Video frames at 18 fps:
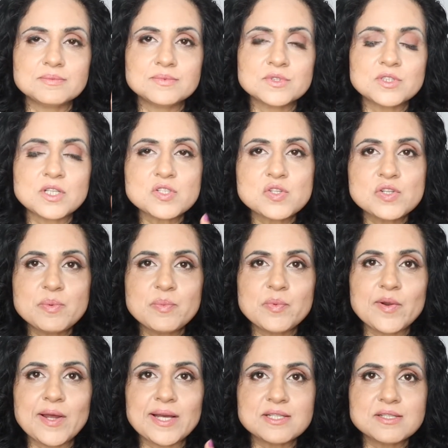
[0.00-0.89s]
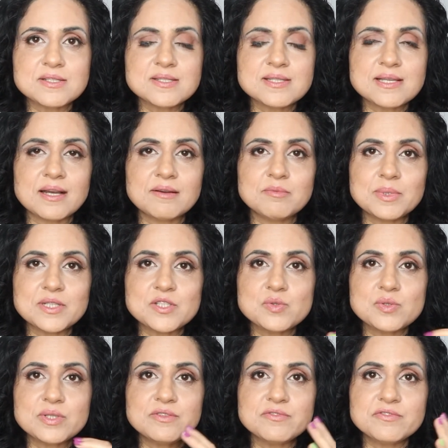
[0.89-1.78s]
not only brightens up, but
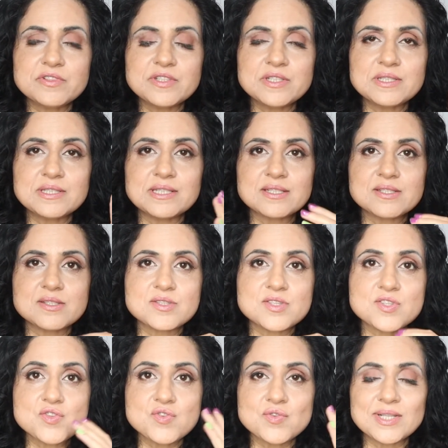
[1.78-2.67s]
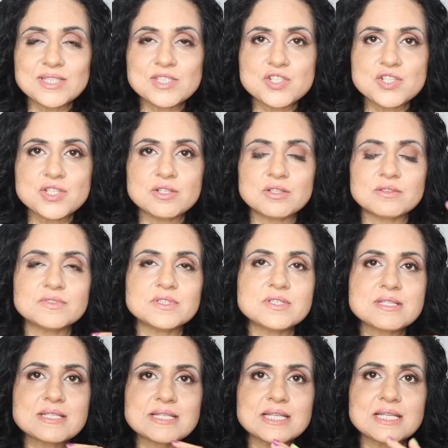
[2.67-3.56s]
you can feel that stretching of
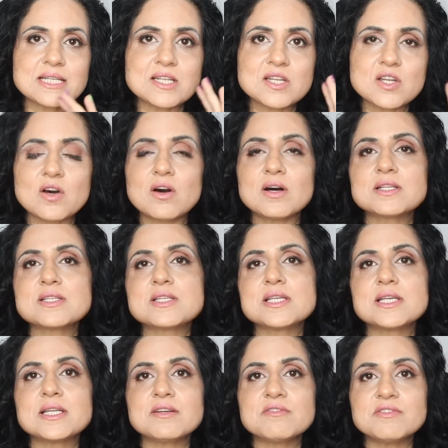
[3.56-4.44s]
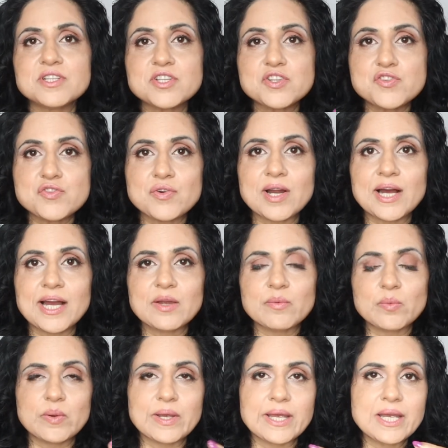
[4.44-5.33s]
the skin, not in a very
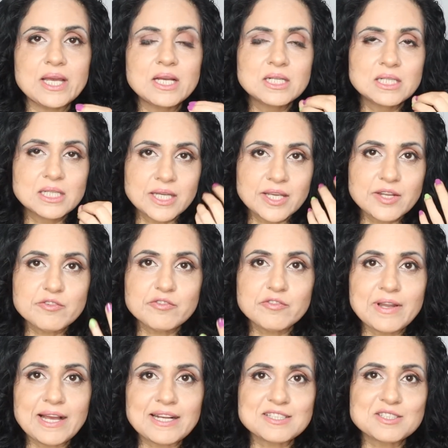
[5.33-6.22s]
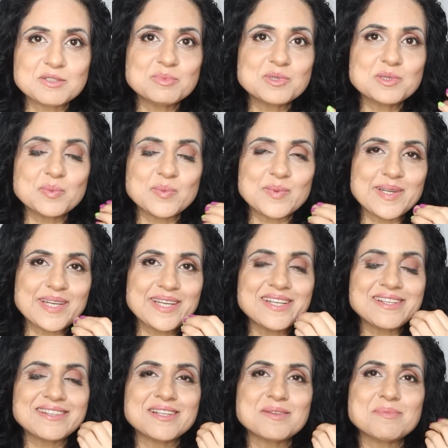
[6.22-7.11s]
dry way, in a flexible
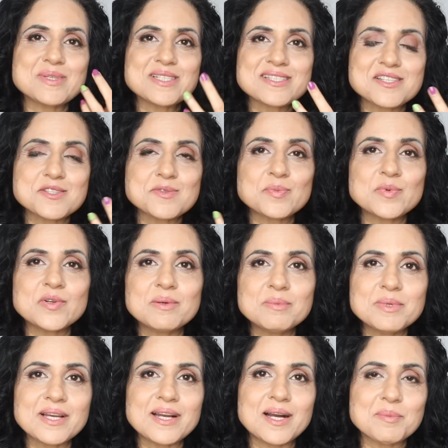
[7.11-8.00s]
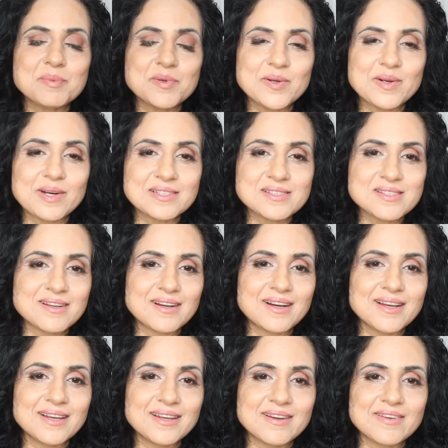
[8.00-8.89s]
way. That means it's firming up your under
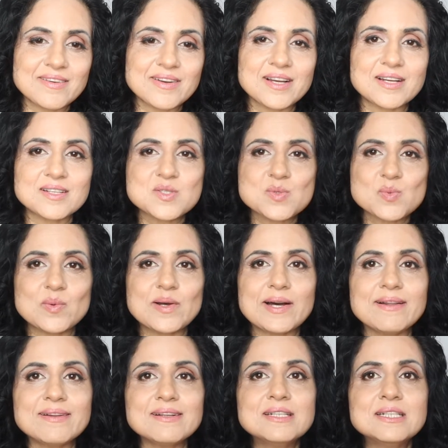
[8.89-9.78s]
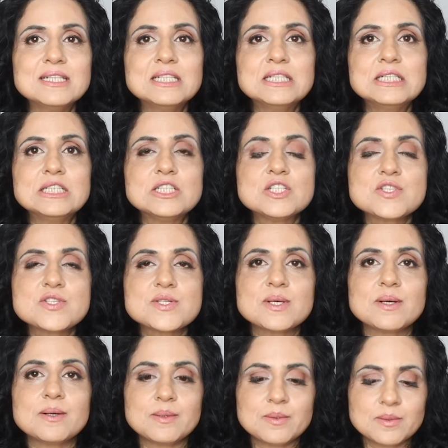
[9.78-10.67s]
eye area as well.
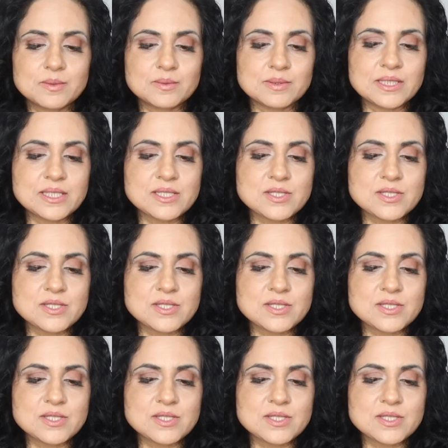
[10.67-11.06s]
So